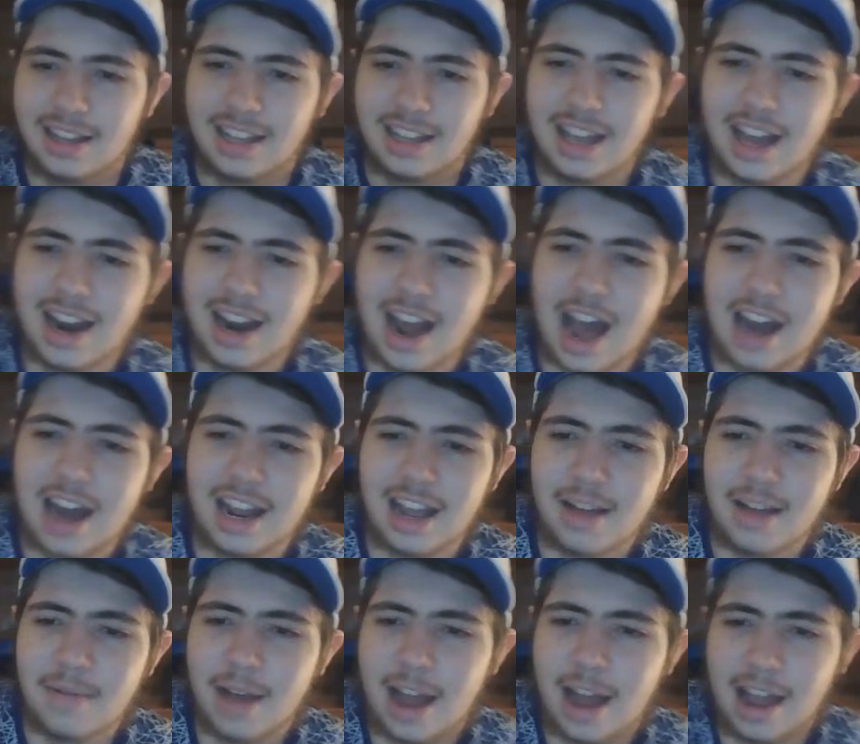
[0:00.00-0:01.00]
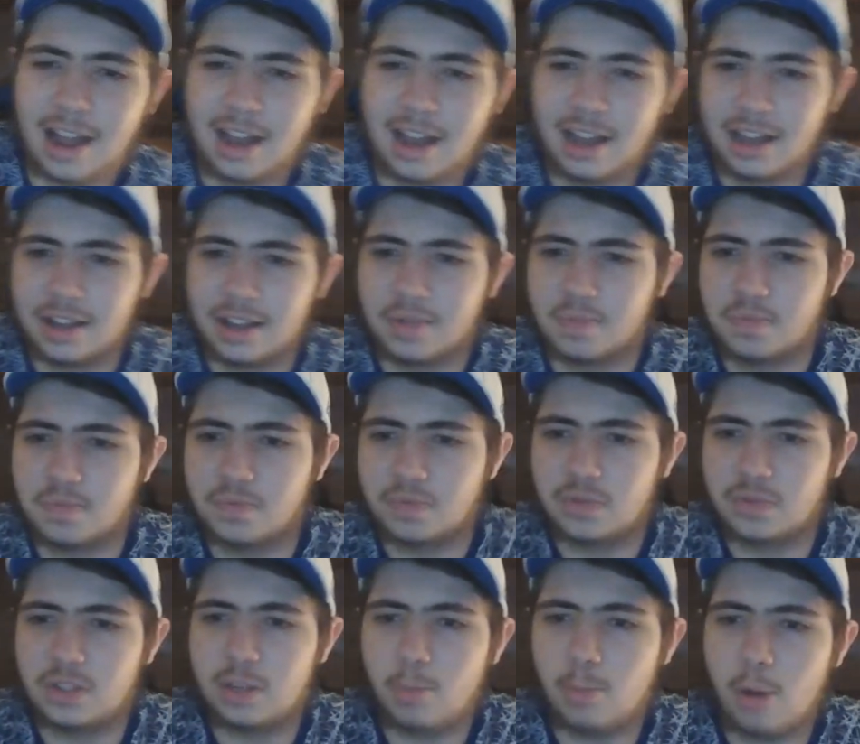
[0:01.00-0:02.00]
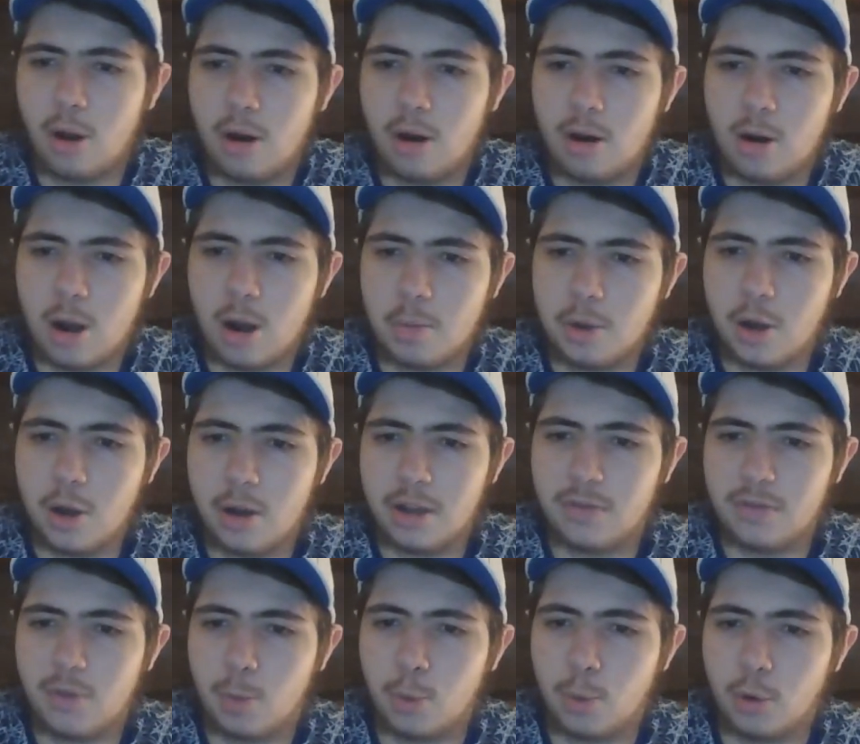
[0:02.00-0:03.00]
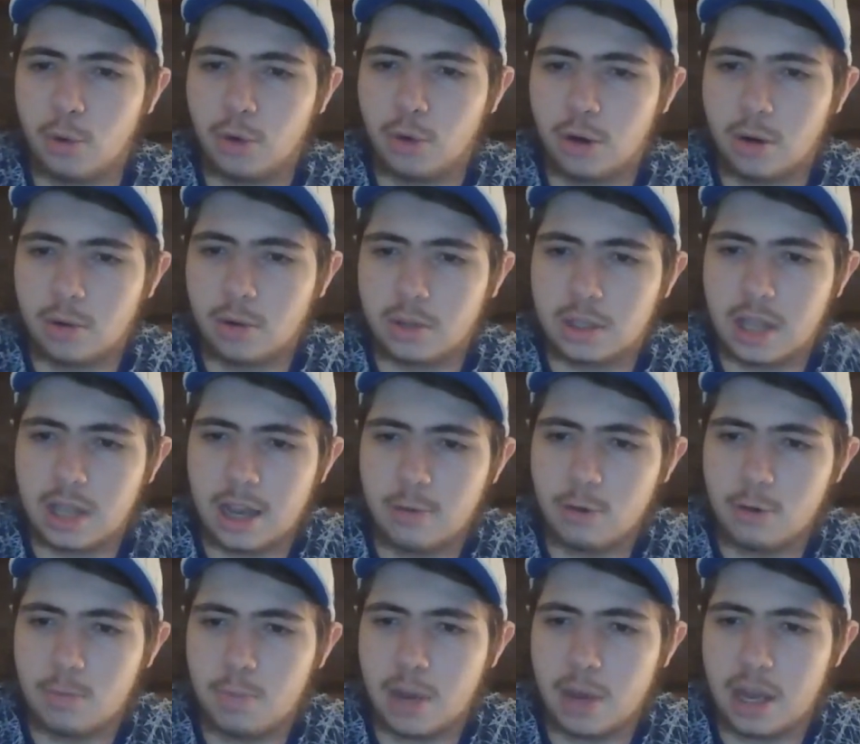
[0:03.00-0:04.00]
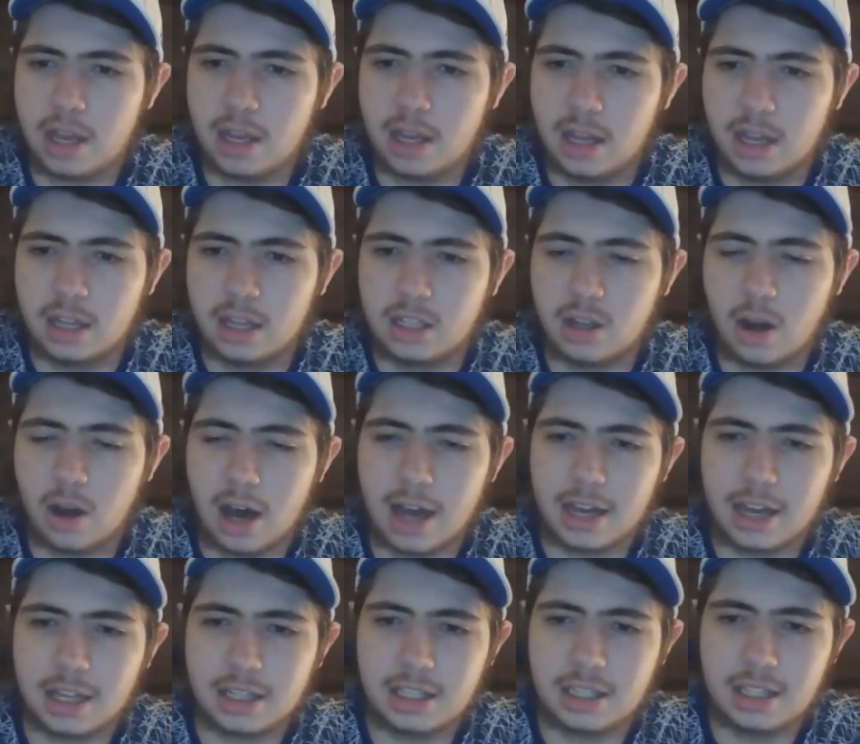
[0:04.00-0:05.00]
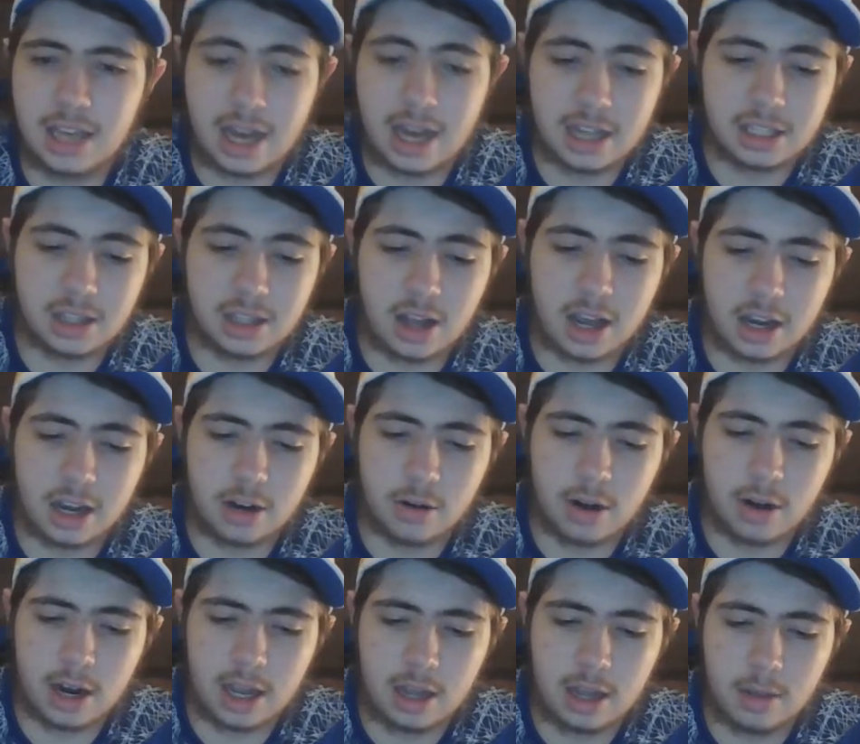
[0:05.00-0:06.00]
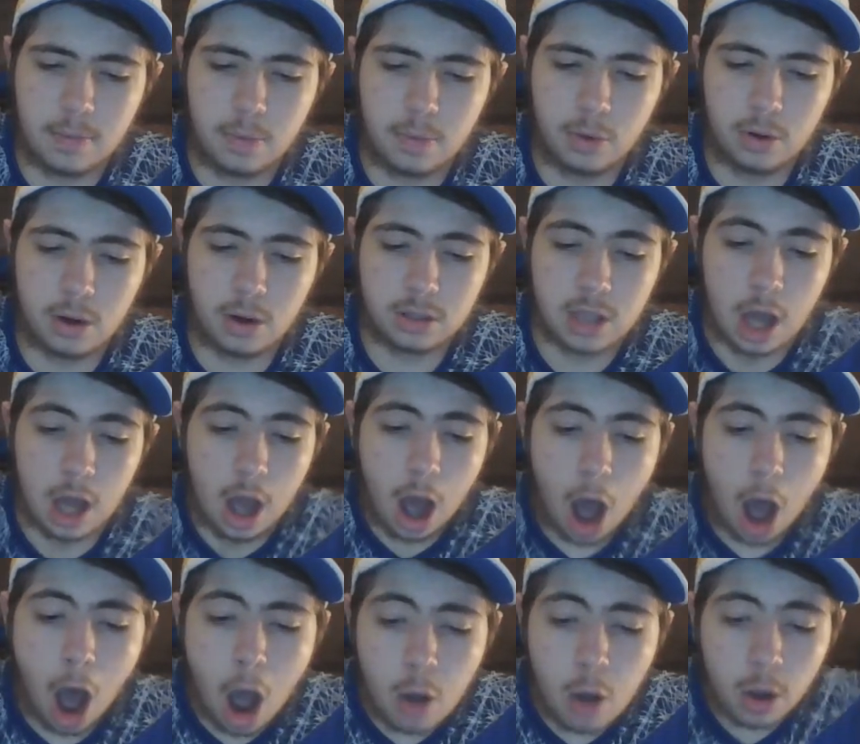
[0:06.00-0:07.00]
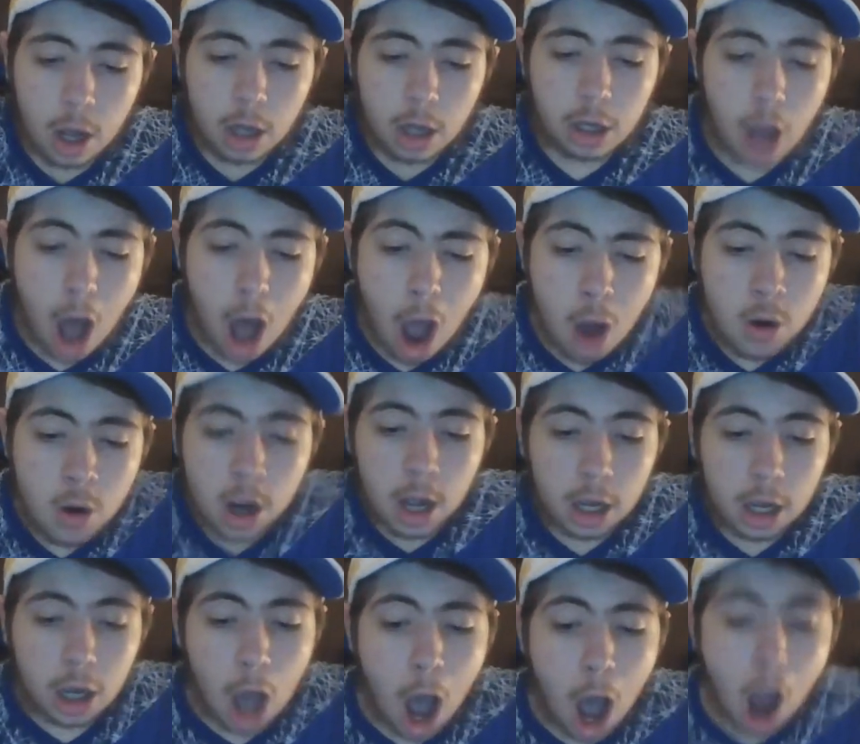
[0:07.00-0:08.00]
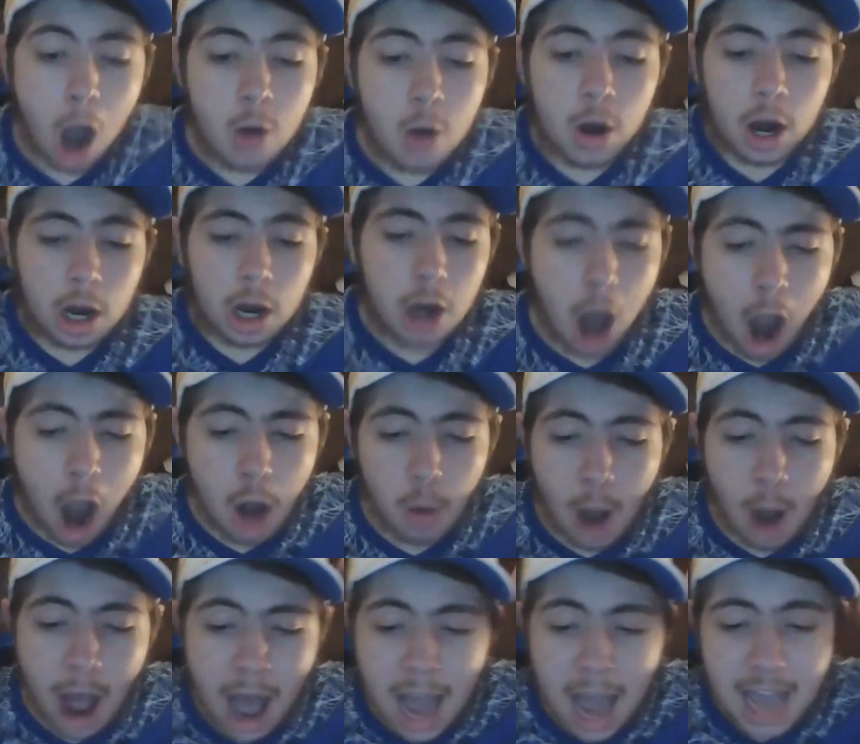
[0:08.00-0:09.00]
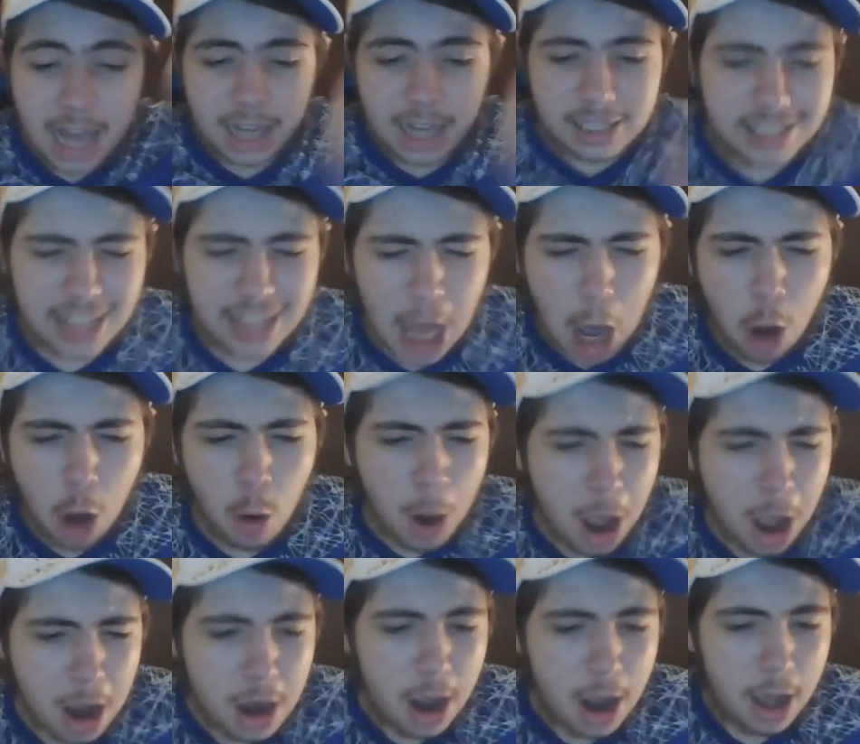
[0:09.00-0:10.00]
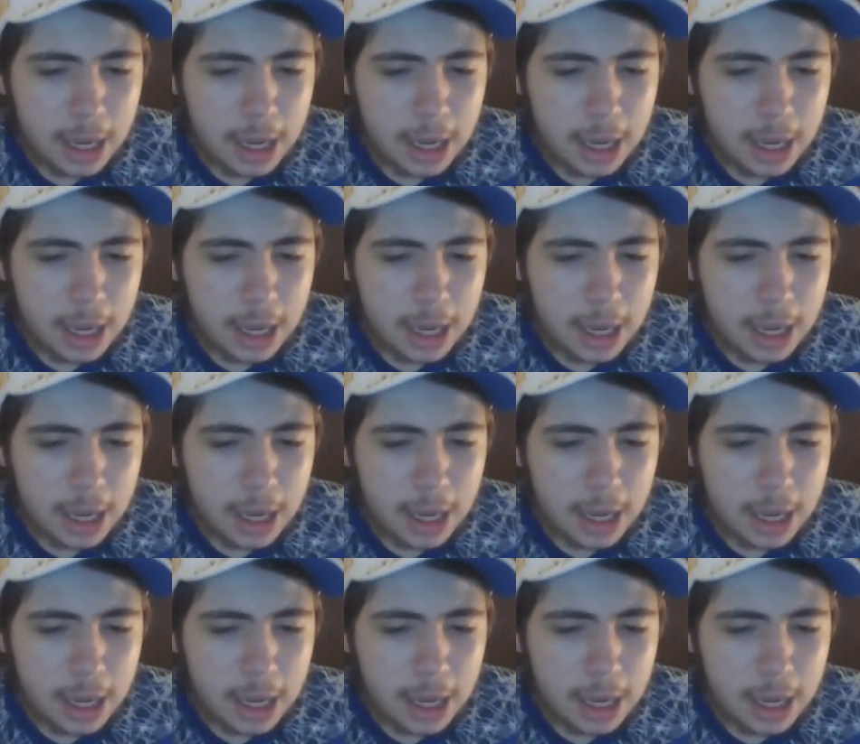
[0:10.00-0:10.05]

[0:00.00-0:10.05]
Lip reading: Get out of here, mate. Tomorrow I'm going for Bulldogs. They would beat Tigers. Yes, I agree. Bulldogs. Oh, go! No way! Selwyn!